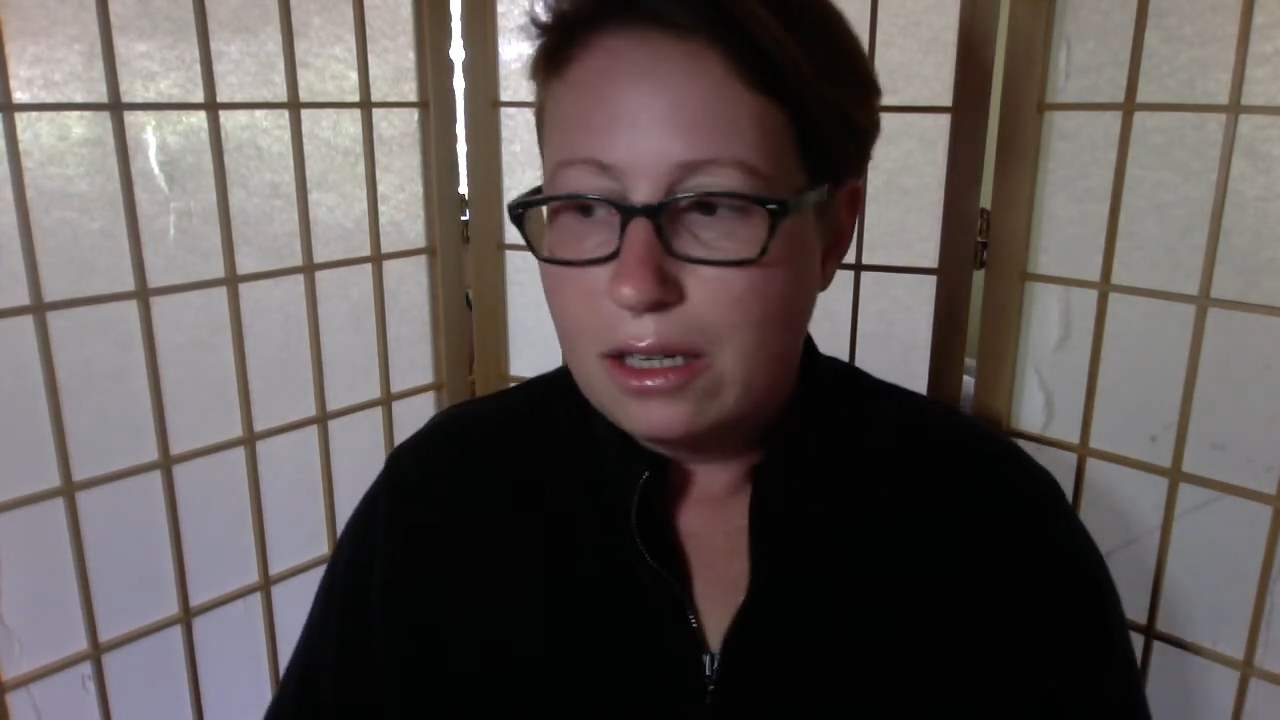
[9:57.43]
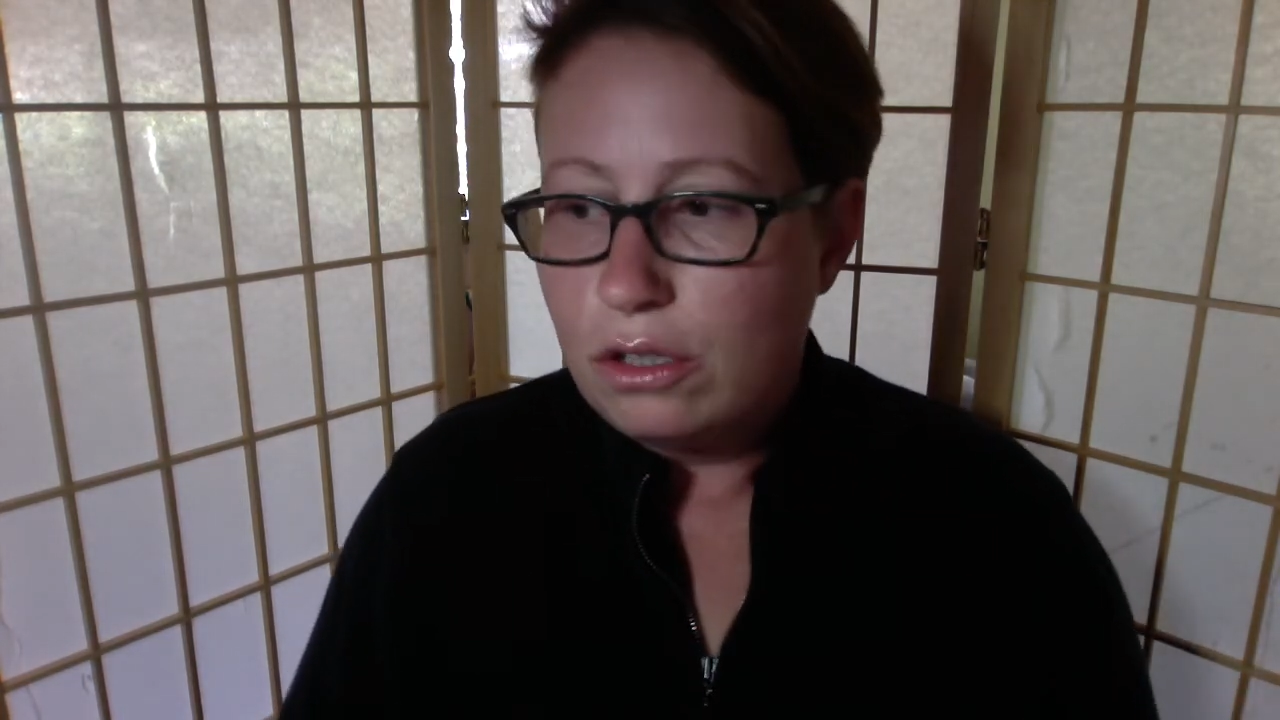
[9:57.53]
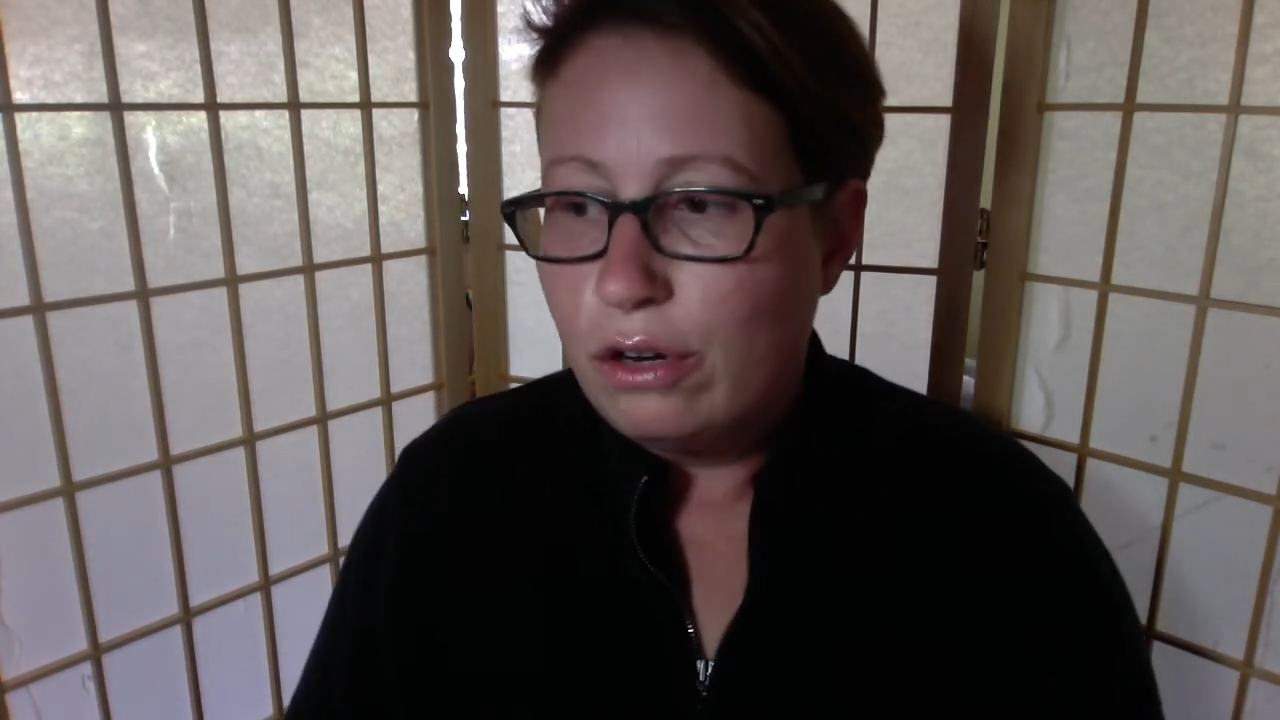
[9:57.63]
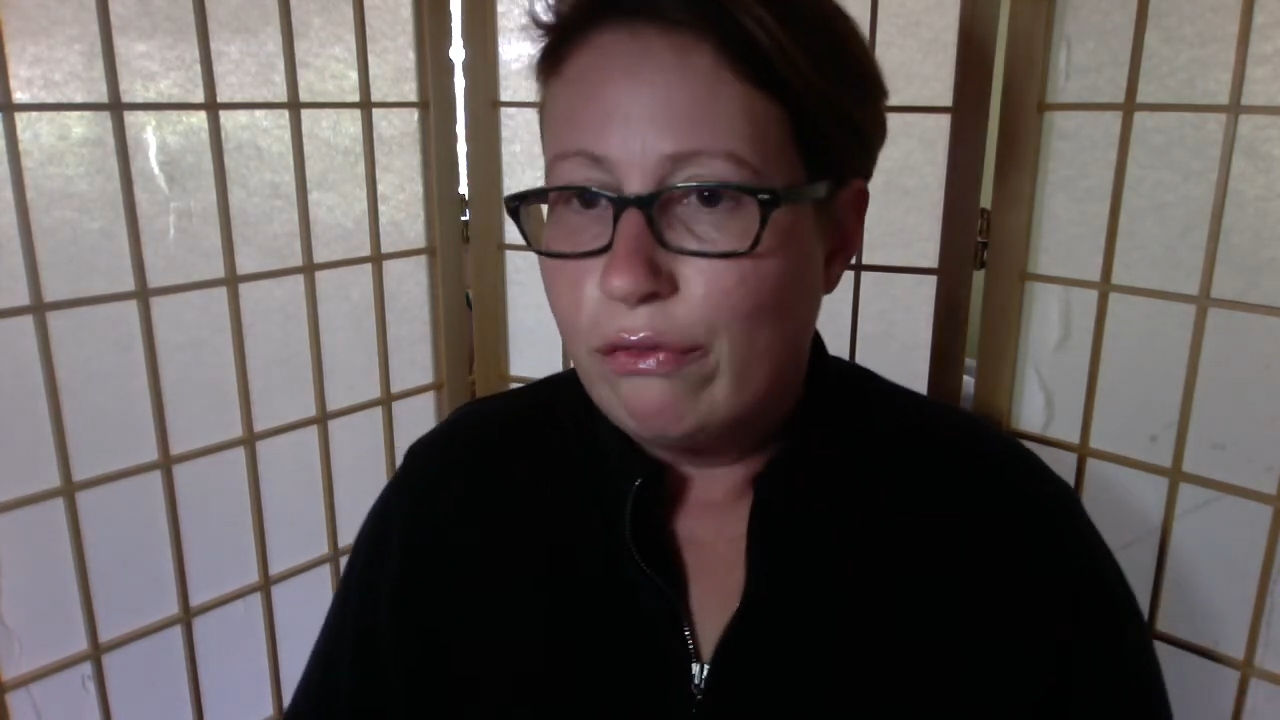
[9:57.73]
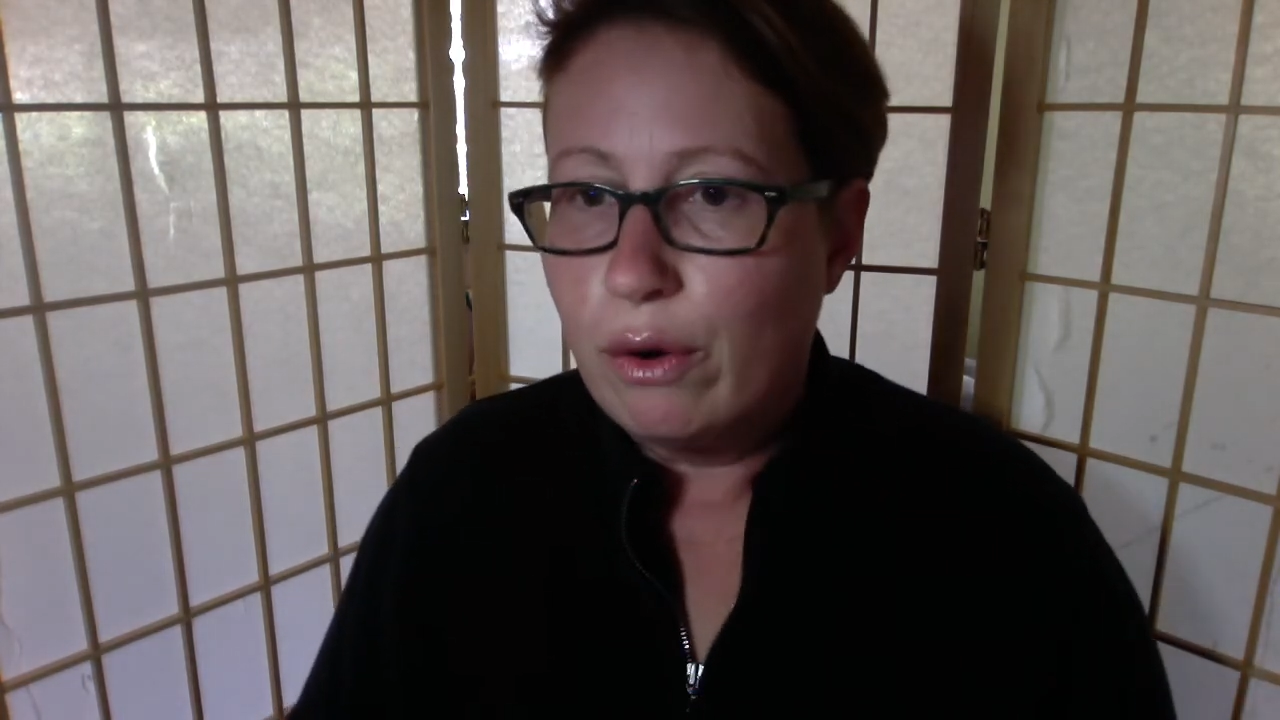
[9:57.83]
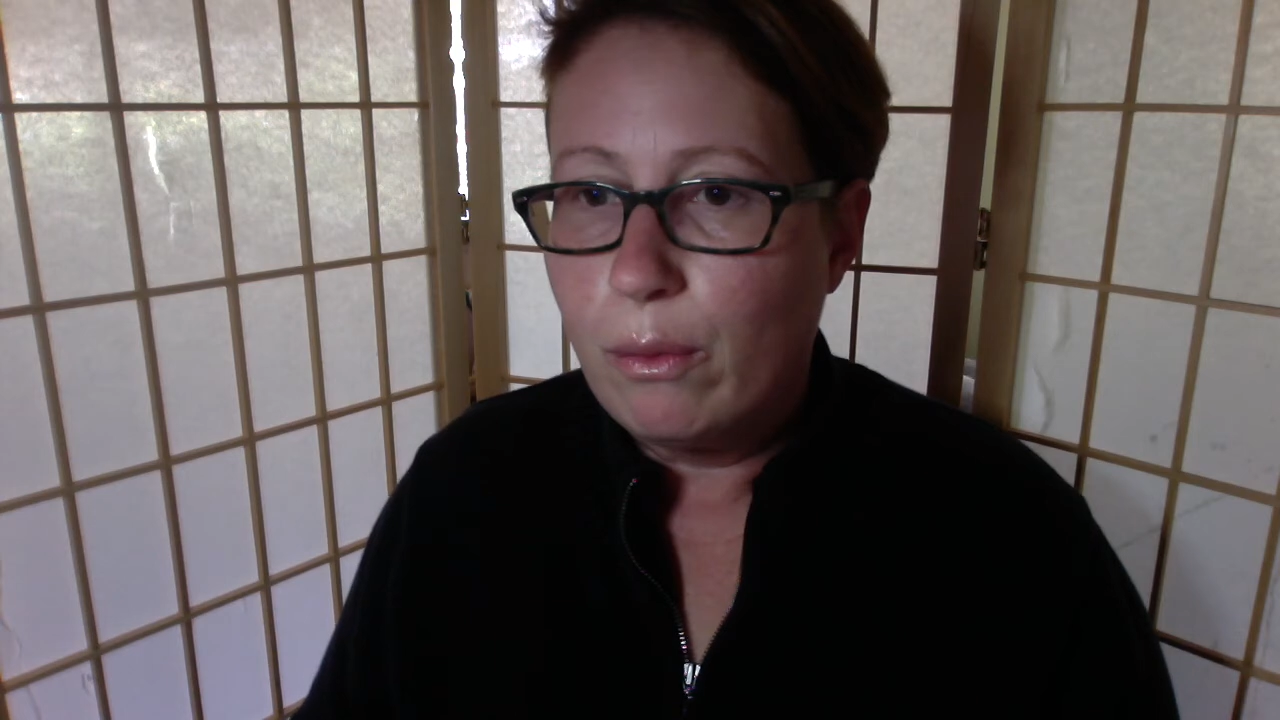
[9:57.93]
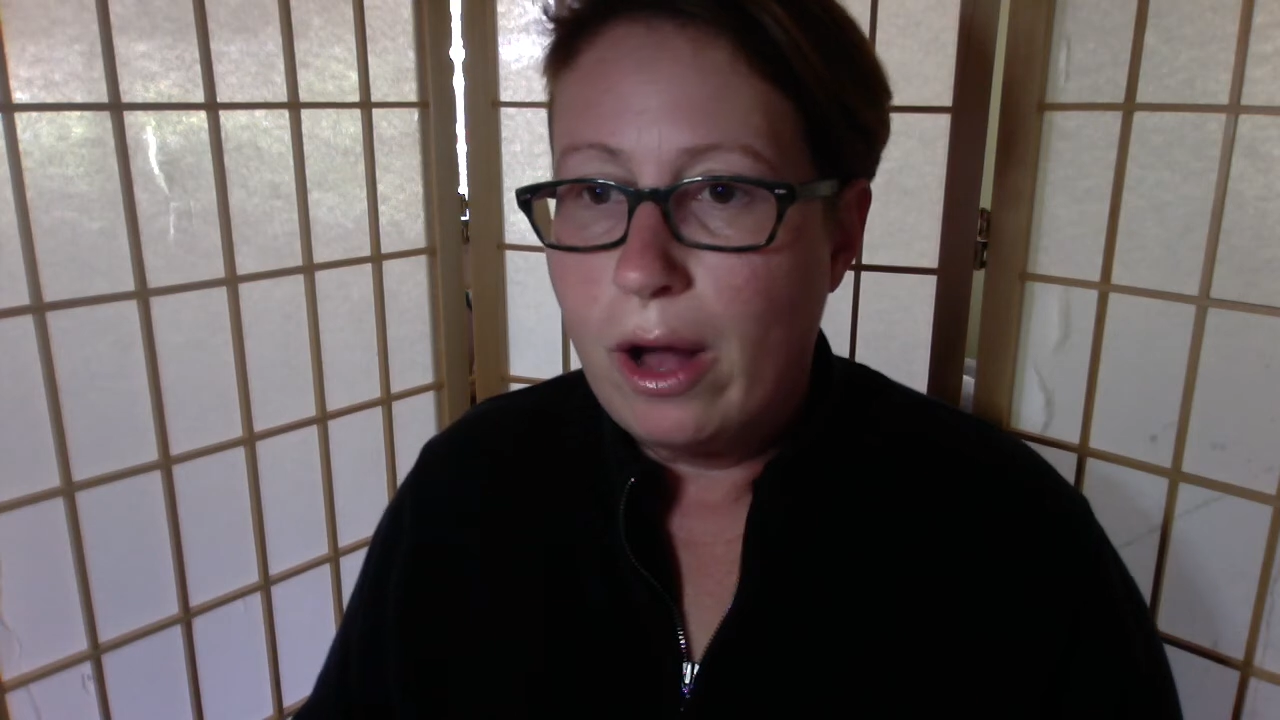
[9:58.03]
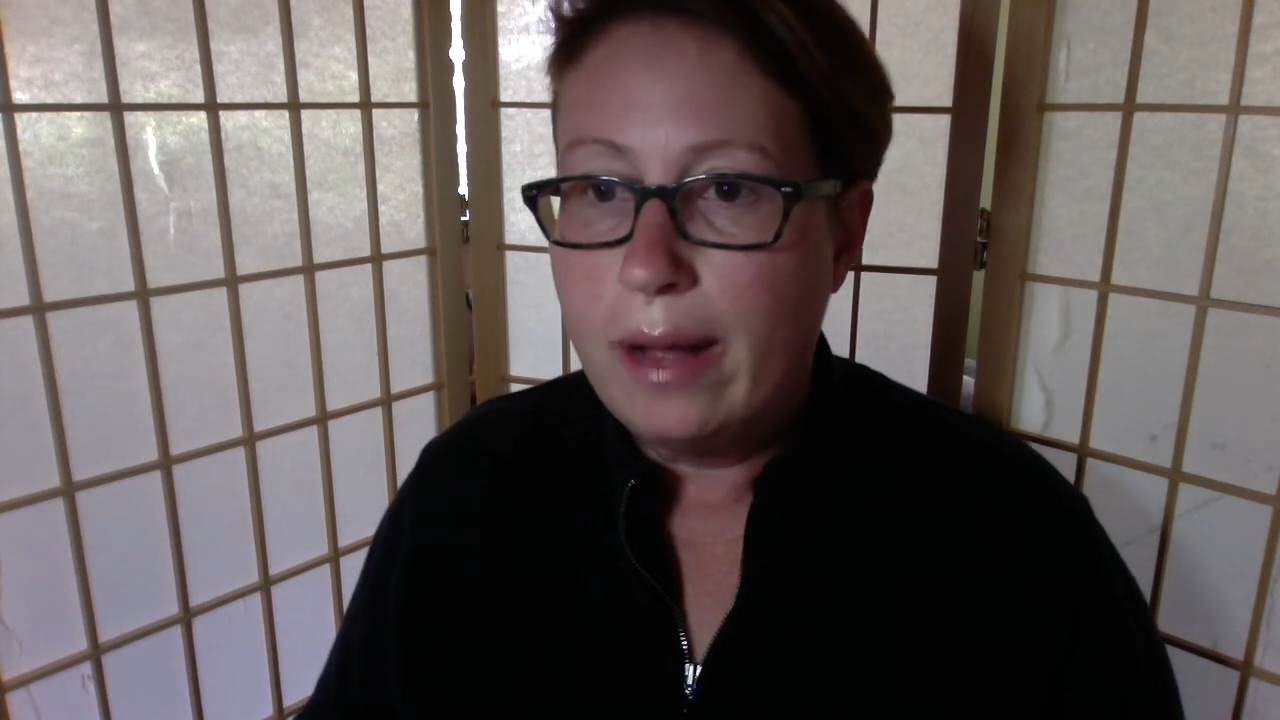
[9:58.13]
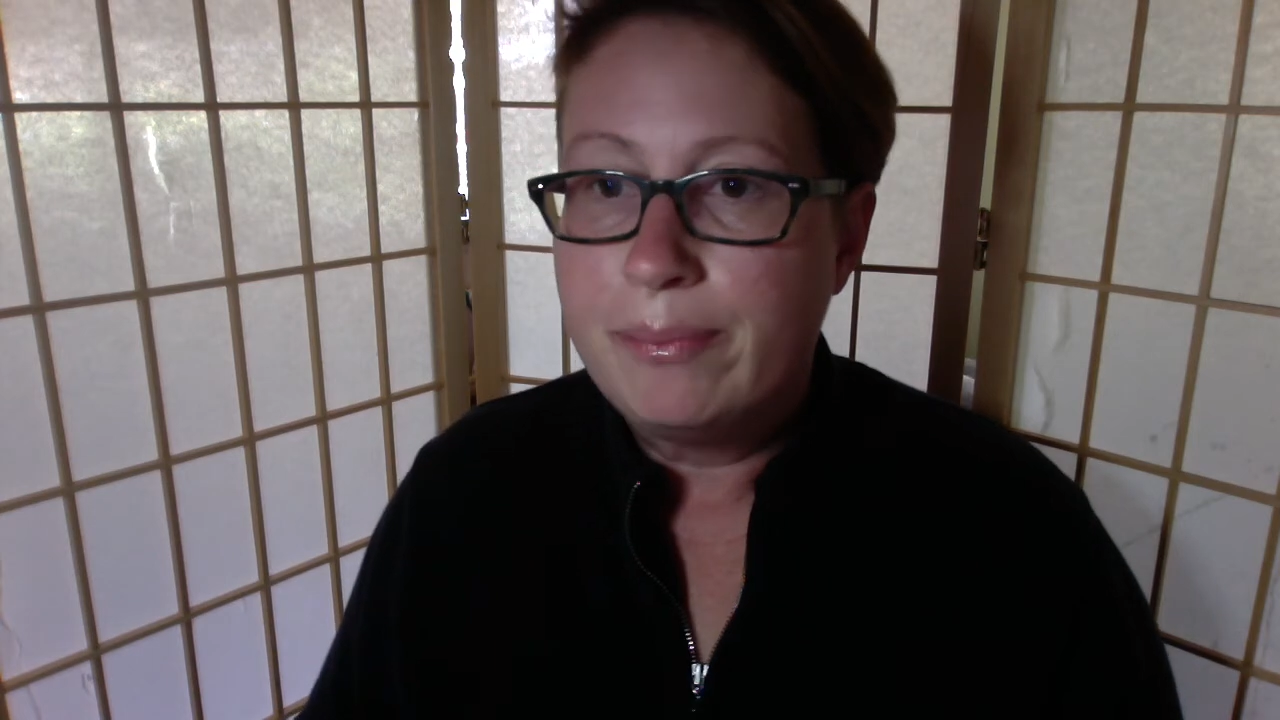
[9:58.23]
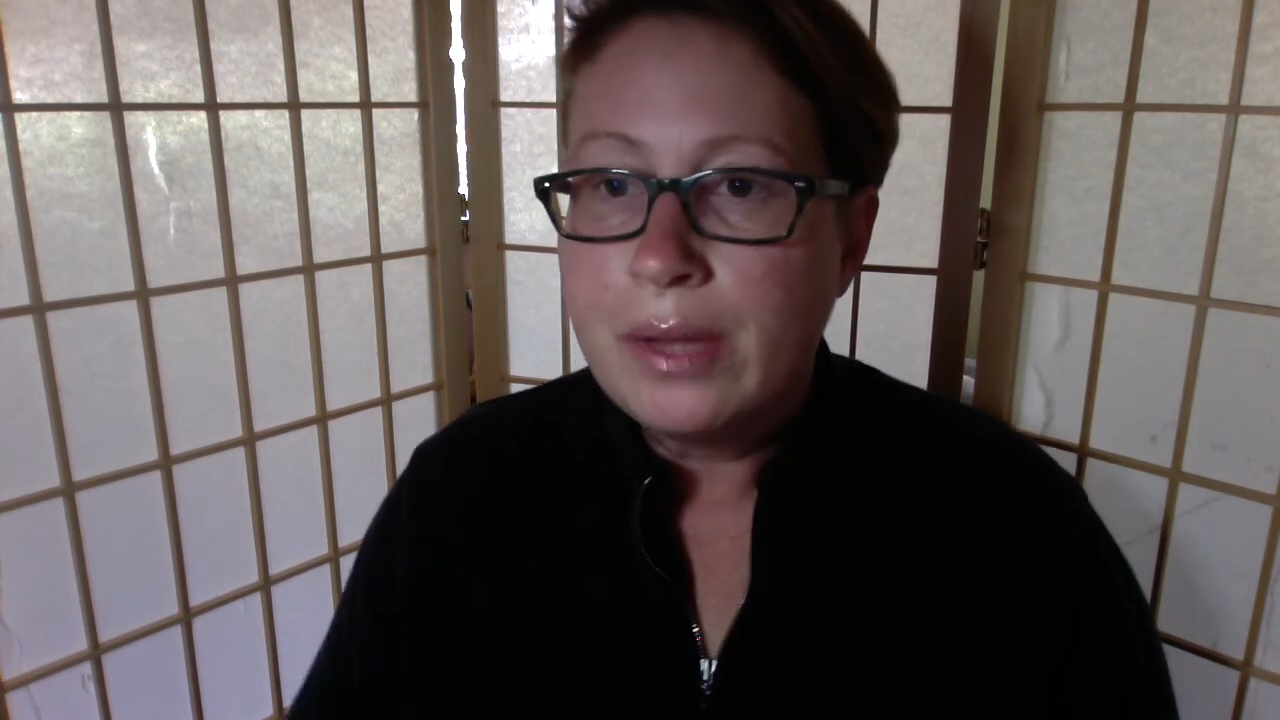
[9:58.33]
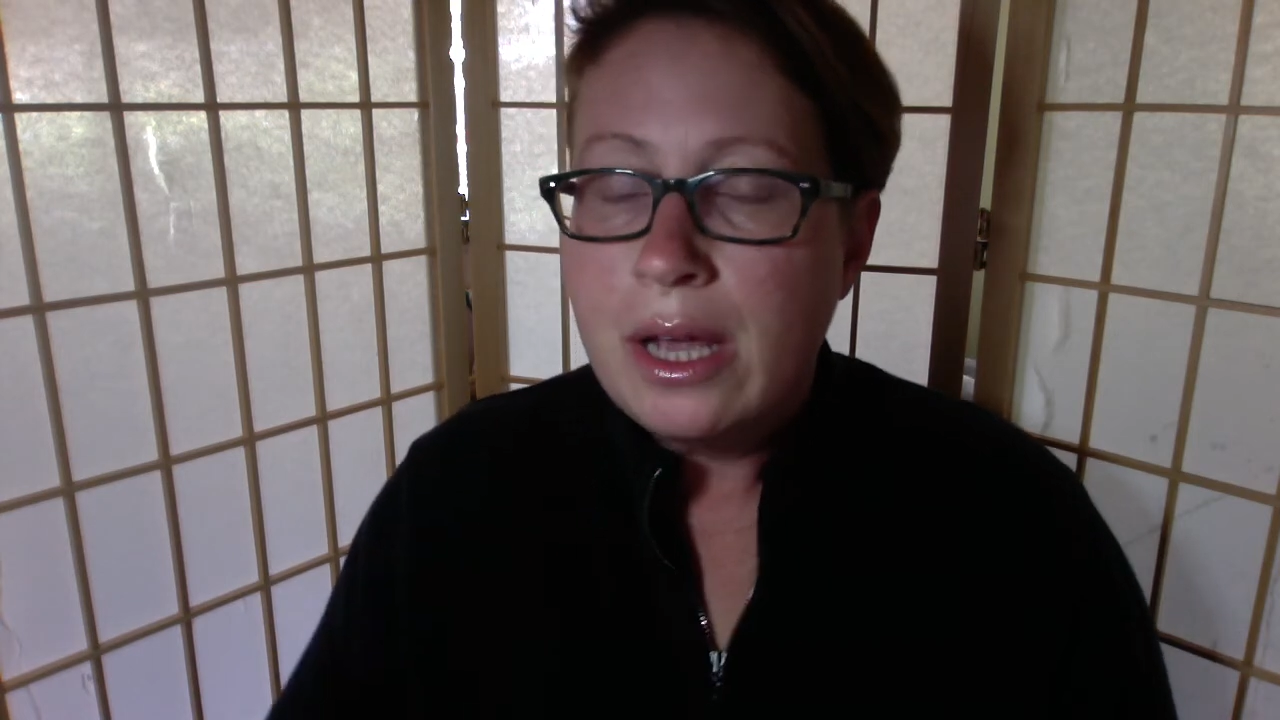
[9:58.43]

2-for-1.